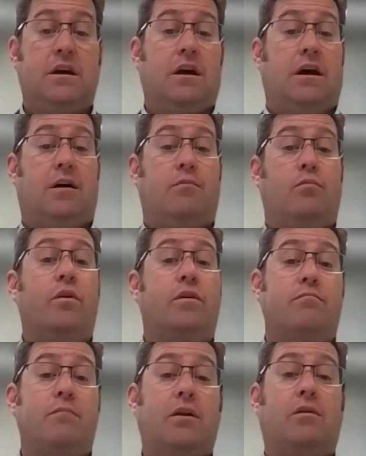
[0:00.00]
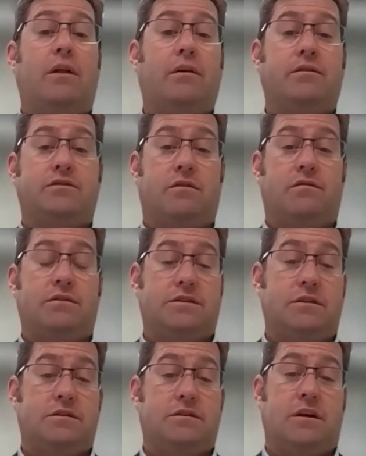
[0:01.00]
With mental health
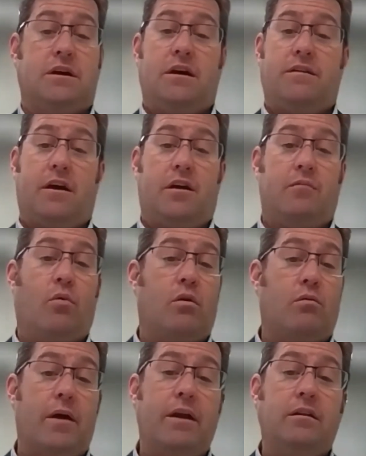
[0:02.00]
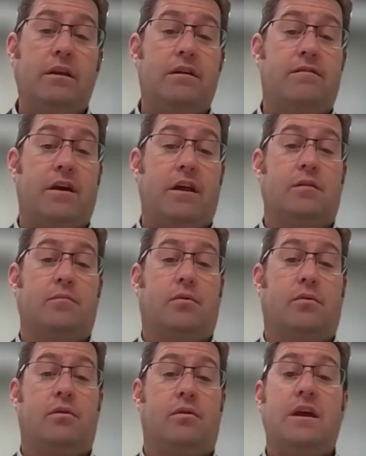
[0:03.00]
services that are more readily
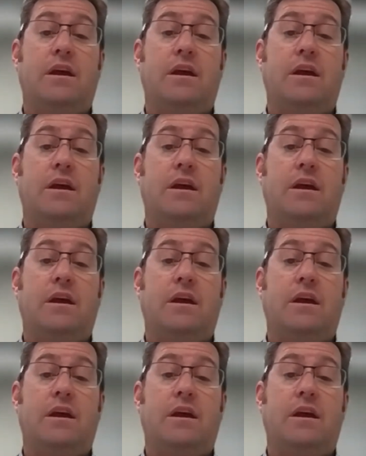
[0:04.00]
available